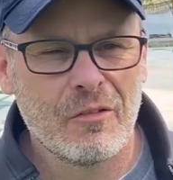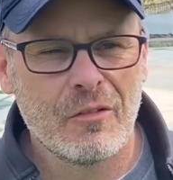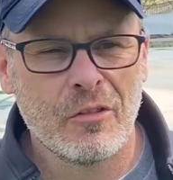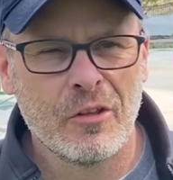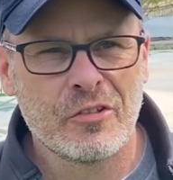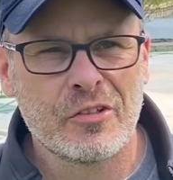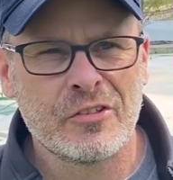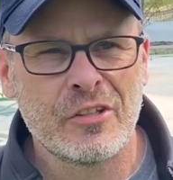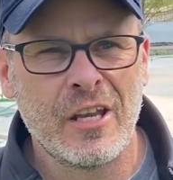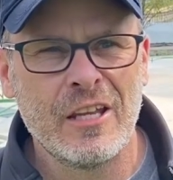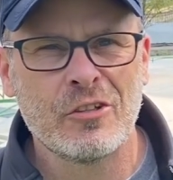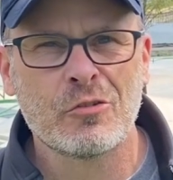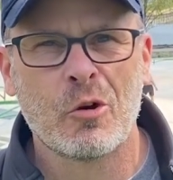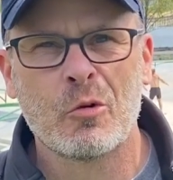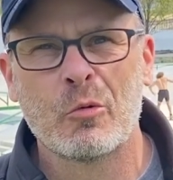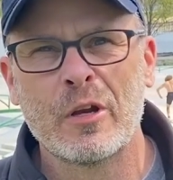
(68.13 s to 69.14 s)
the city
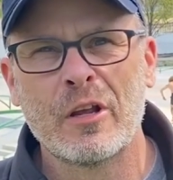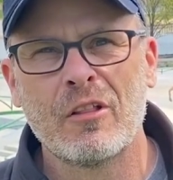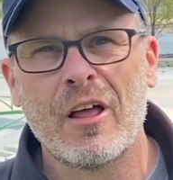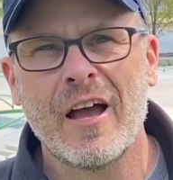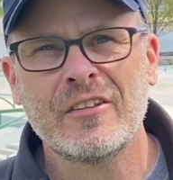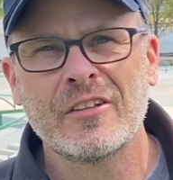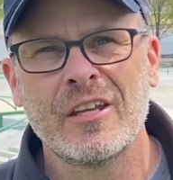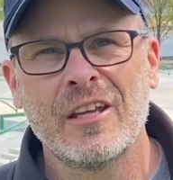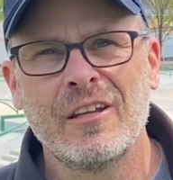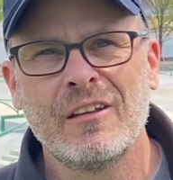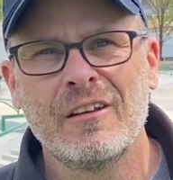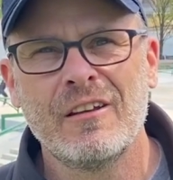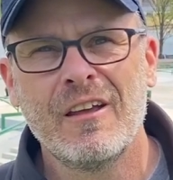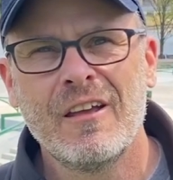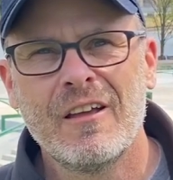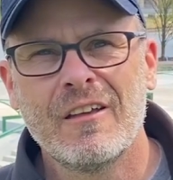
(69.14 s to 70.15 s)
sort of realizing
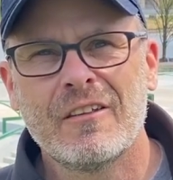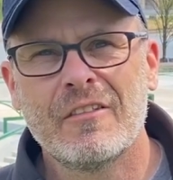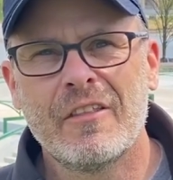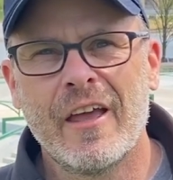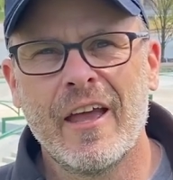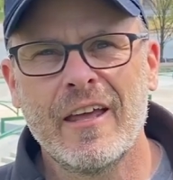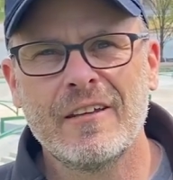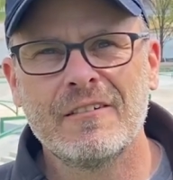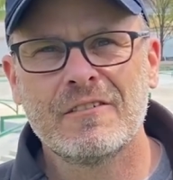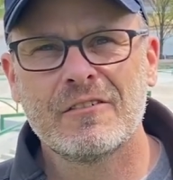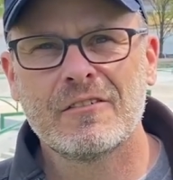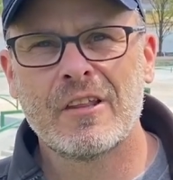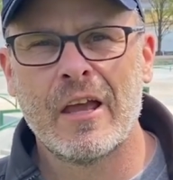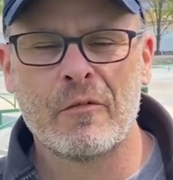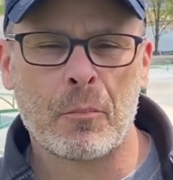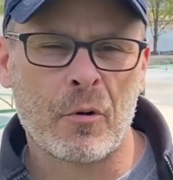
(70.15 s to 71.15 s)
that
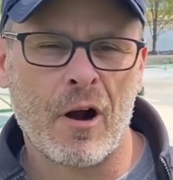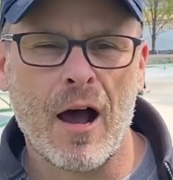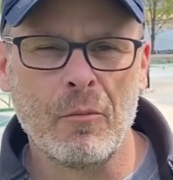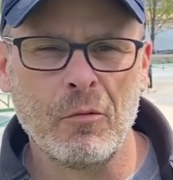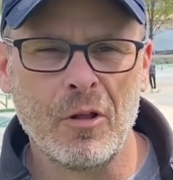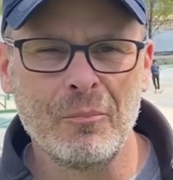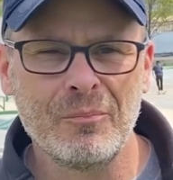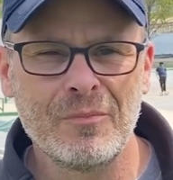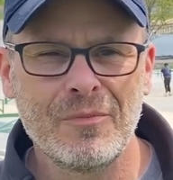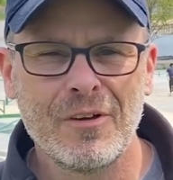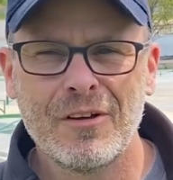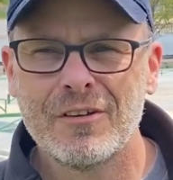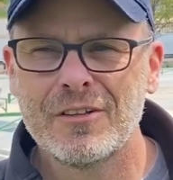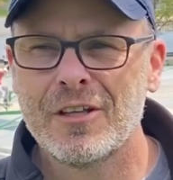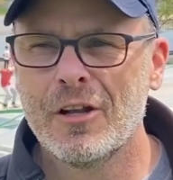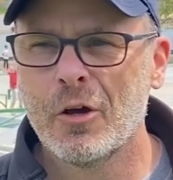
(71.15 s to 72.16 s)
they have a problem.
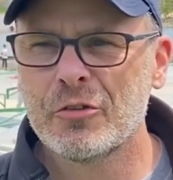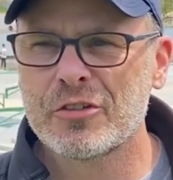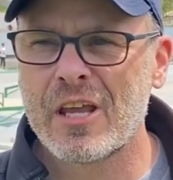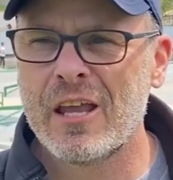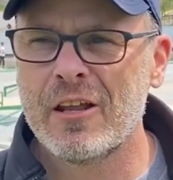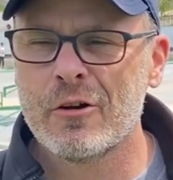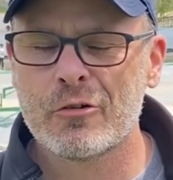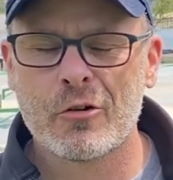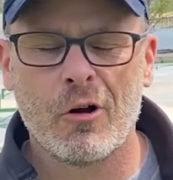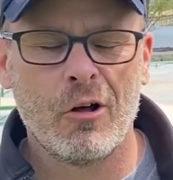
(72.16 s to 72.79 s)
You know, skaters are